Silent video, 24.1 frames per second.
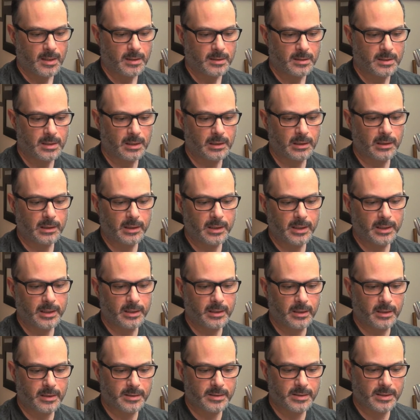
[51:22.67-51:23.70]
to lead
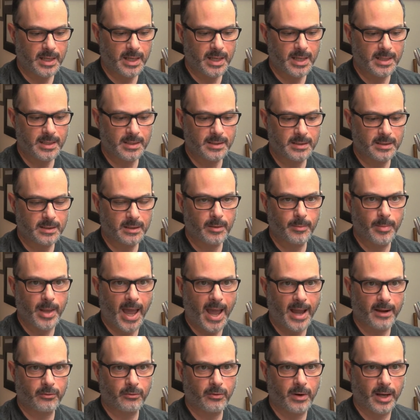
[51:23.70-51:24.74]
us into the
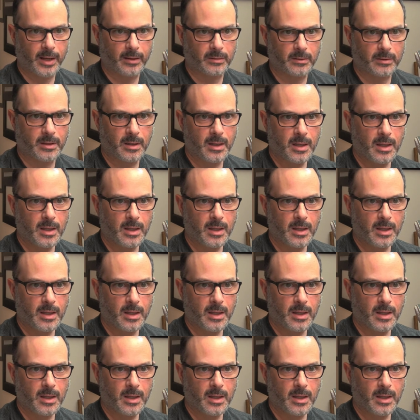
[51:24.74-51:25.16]
background.